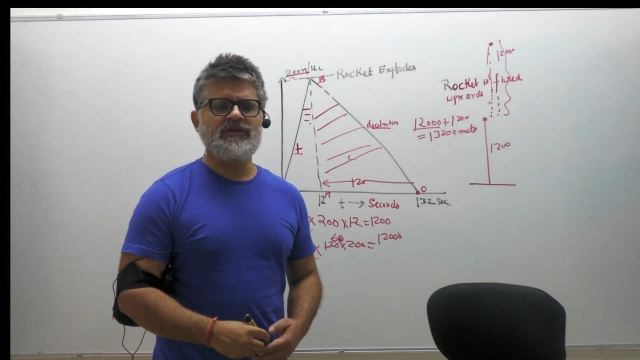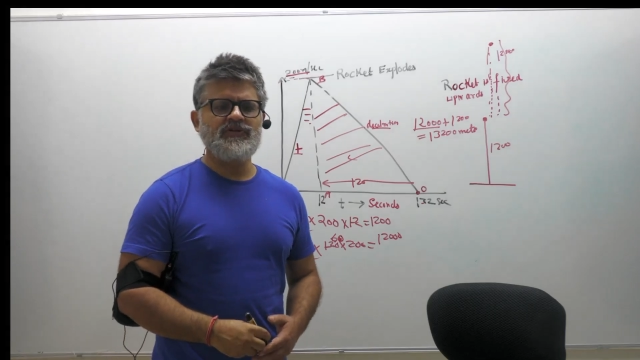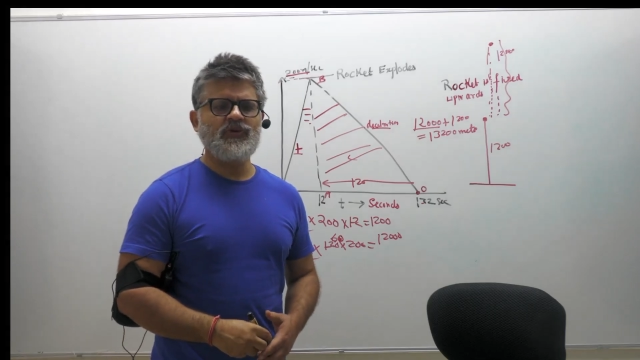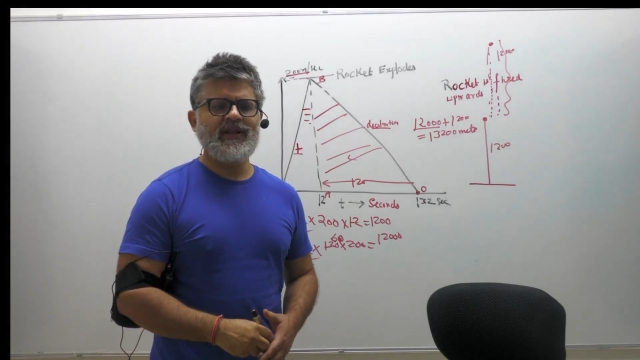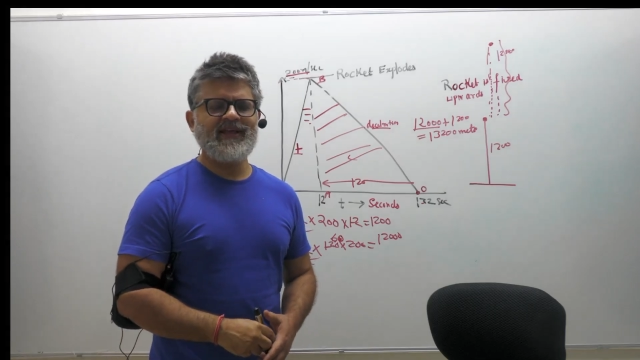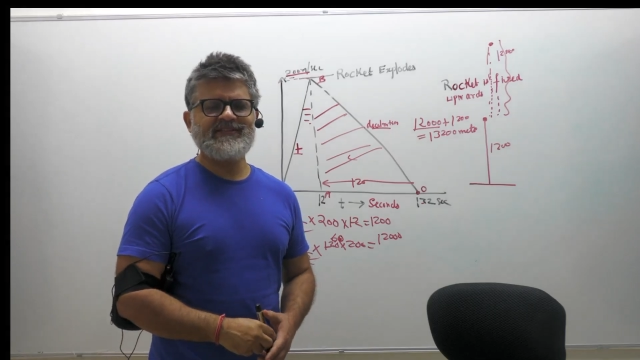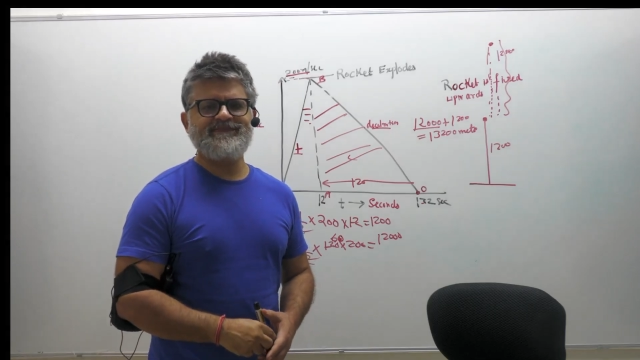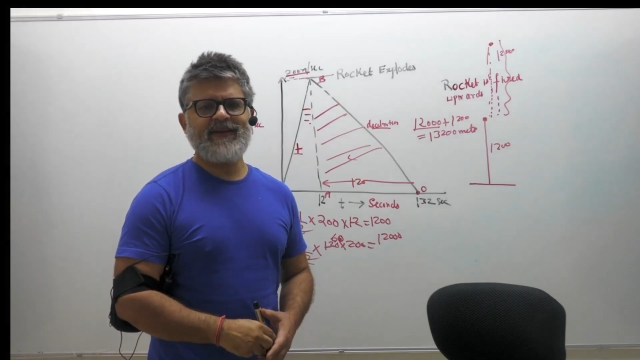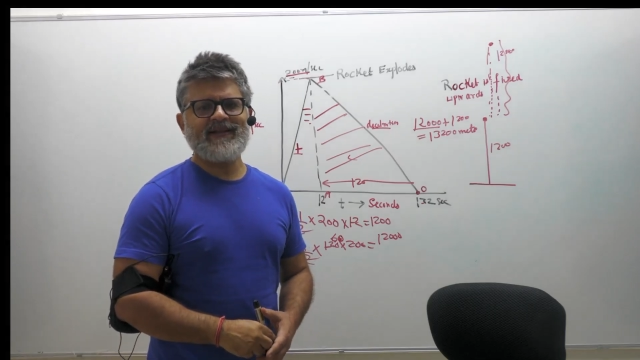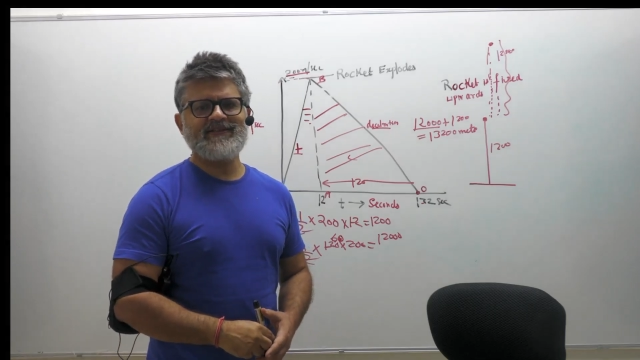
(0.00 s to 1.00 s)
You can
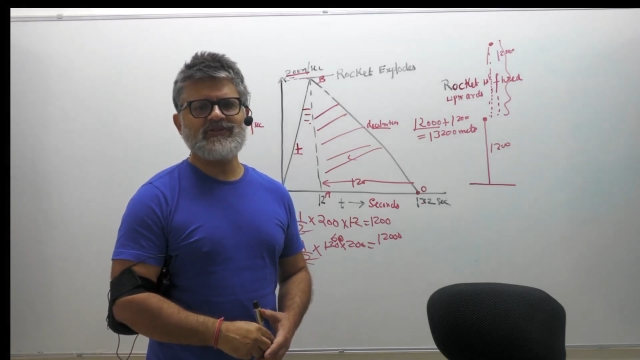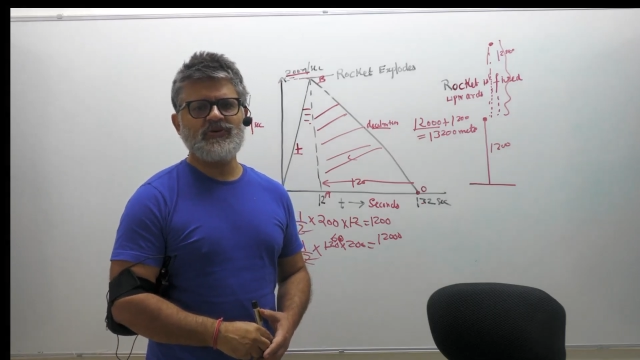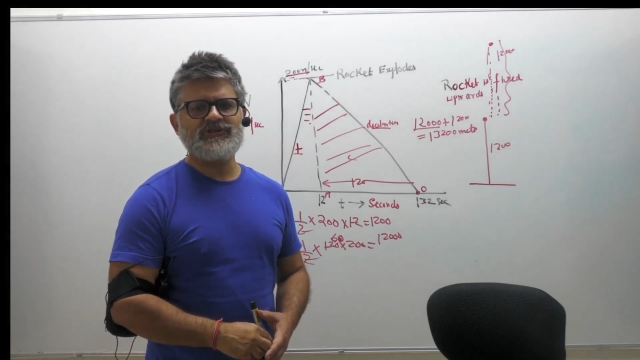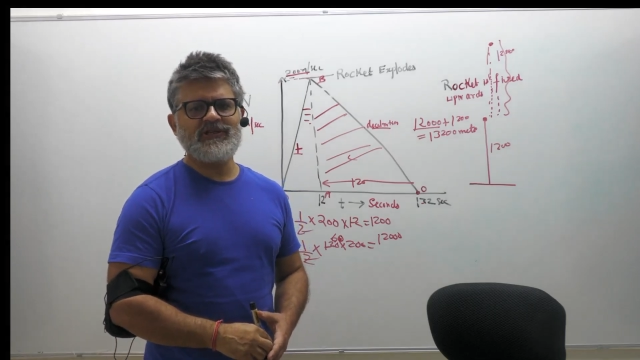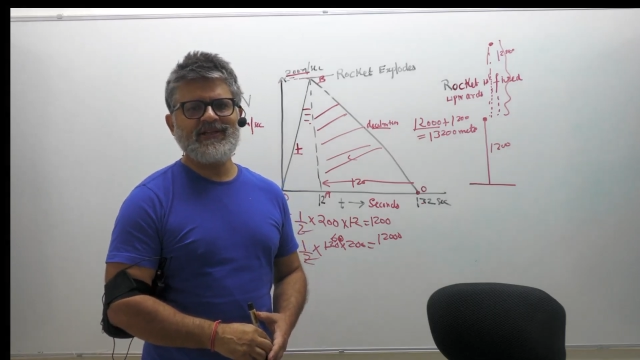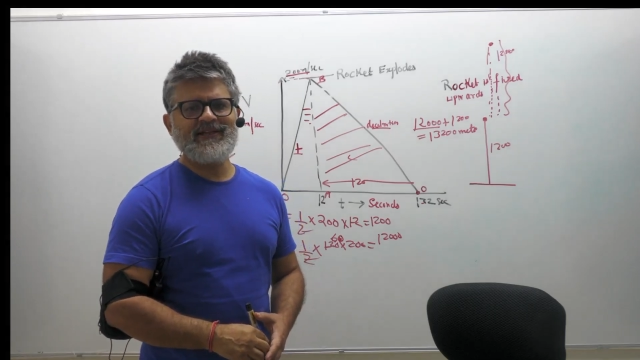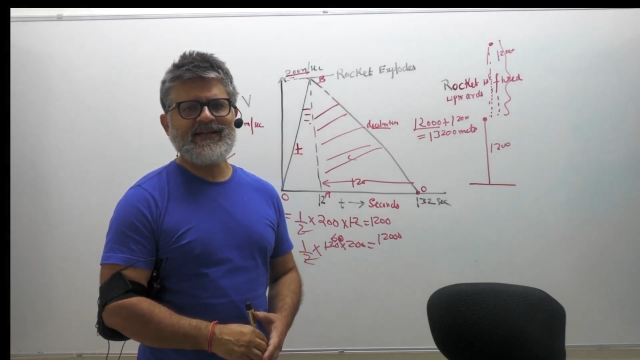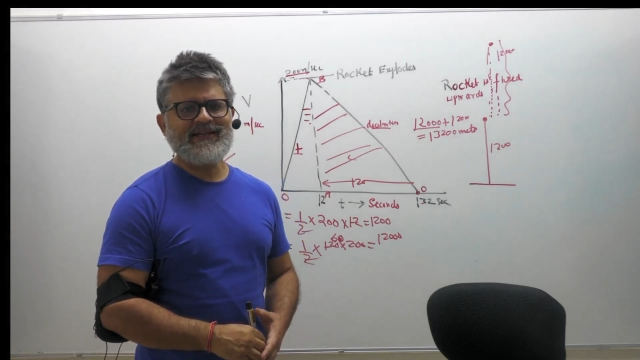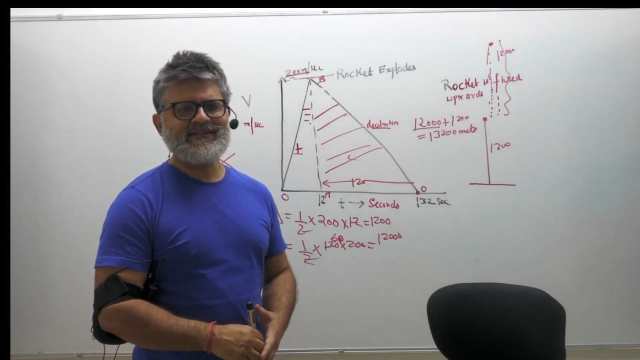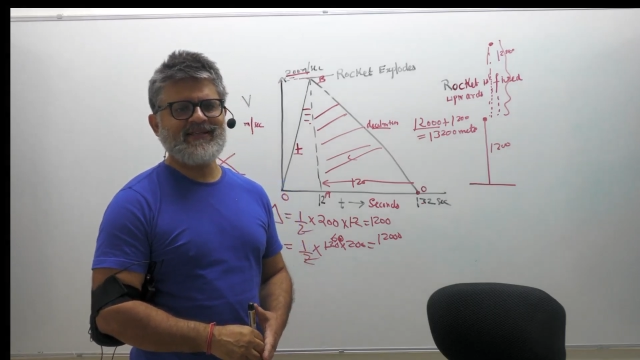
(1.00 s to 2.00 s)
expect this question in NEET
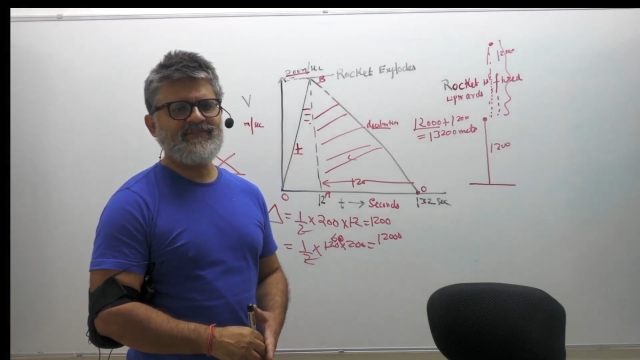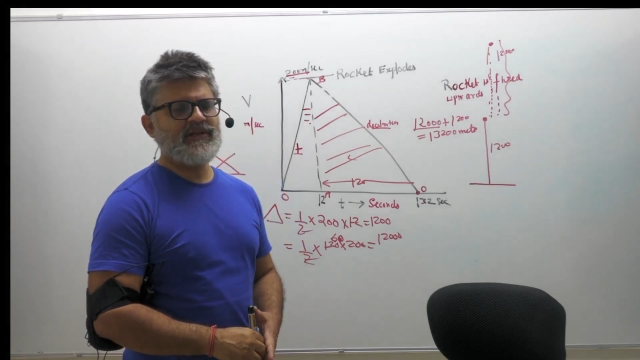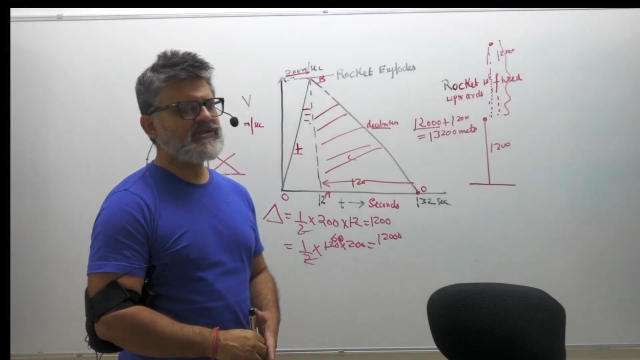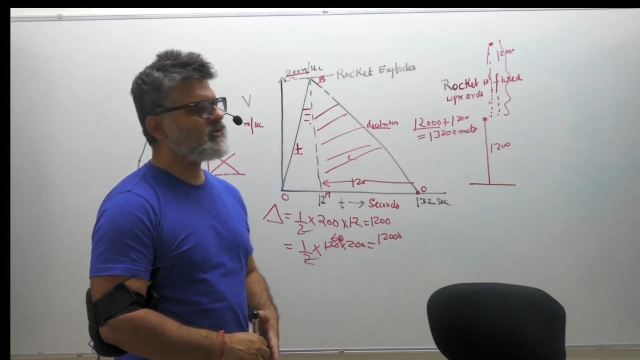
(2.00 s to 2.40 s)
examination